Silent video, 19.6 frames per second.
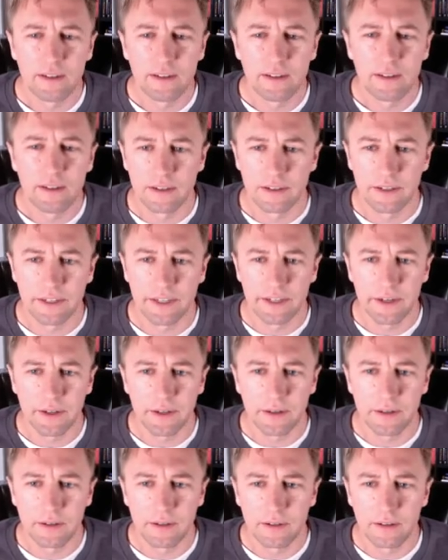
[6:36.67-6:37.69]
There you
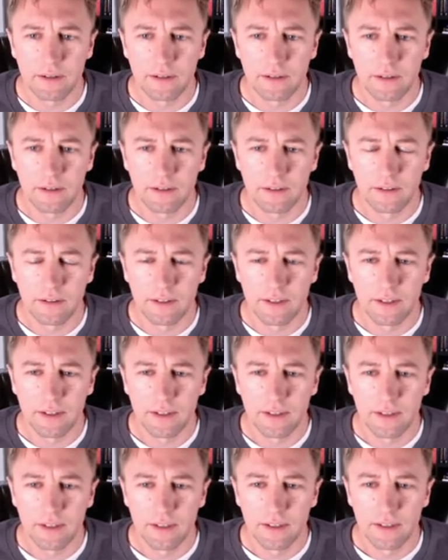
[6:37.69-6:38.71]
go.
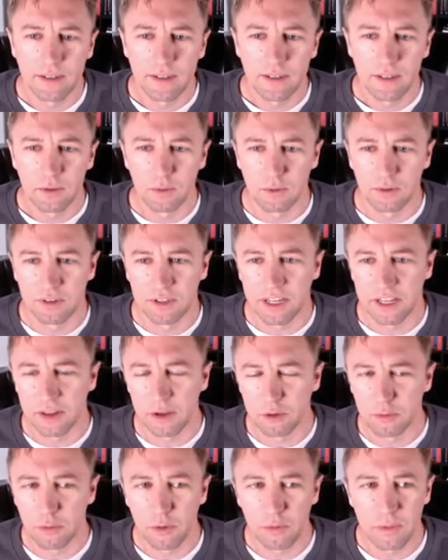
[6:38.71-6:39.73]
Once again,
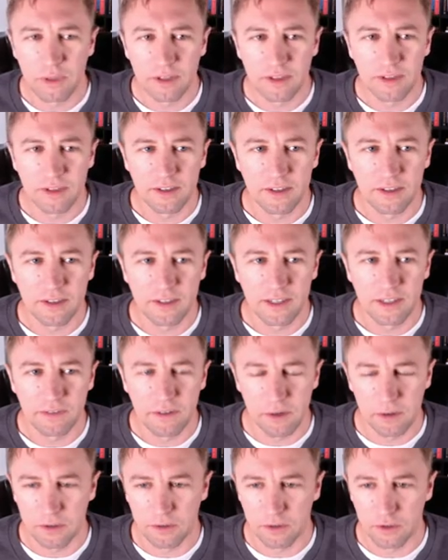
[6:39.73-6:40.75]
those movements, if
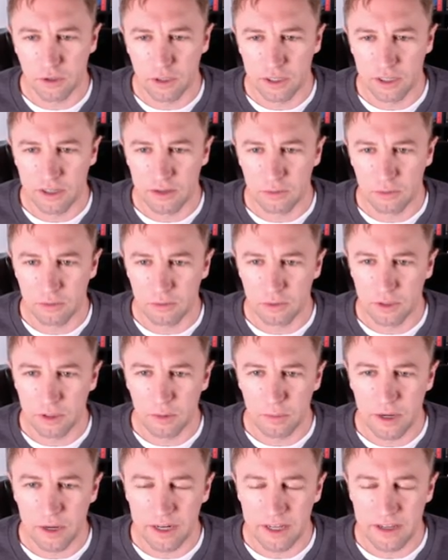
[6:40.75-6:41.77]
I was trading with real
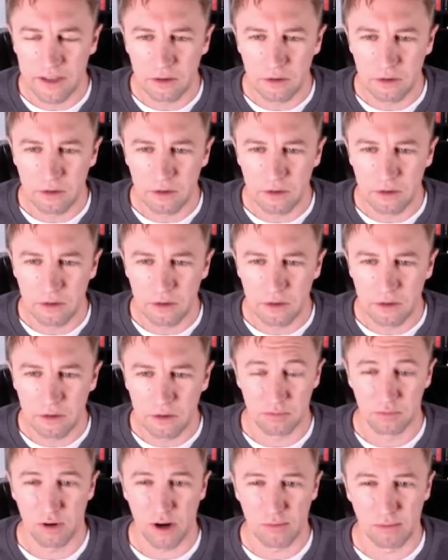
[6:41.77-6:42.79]
money, those movements I
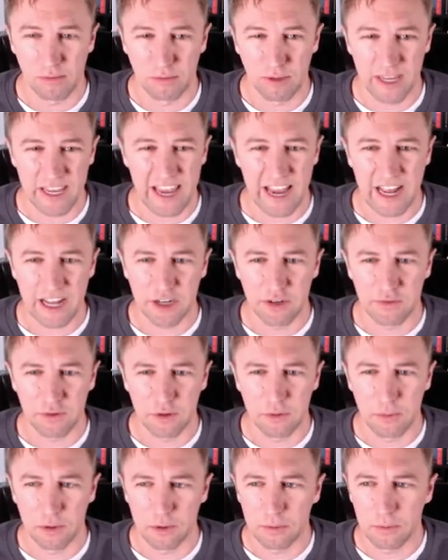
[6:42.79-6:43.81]
could probably catch for
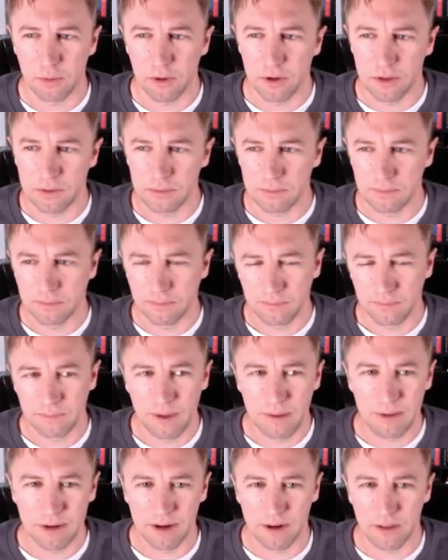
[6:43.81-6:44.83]
the most part.
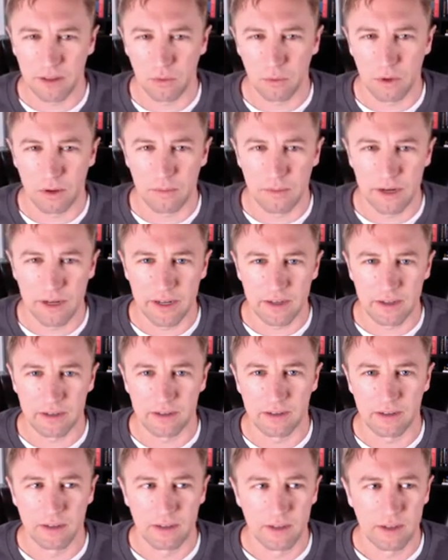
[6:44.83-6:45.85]
Maybe not on the one minute,
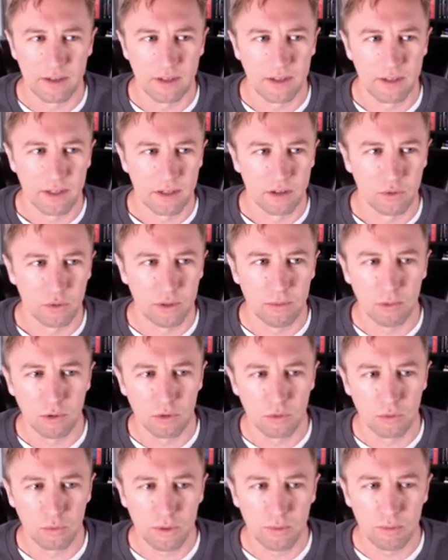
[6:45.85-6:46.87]
because
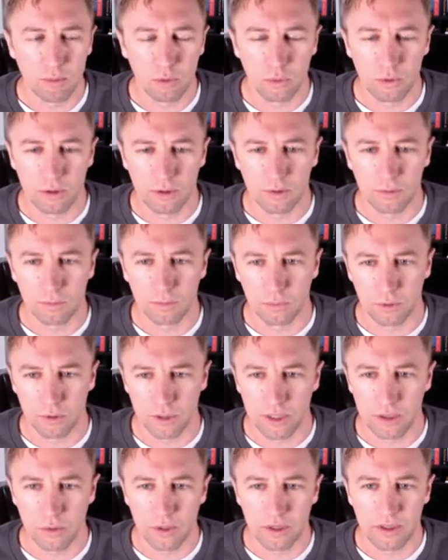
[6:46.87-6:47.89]
Webull, Webull works
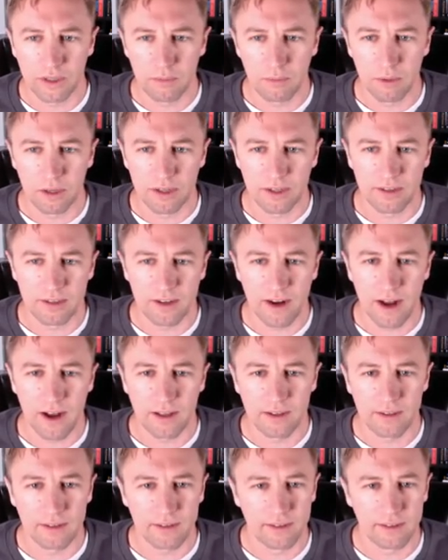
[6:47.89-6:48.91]
pretty quickly, but it's
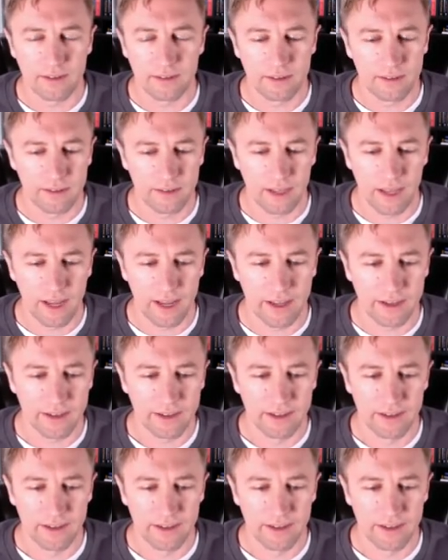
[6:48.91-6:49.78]
not like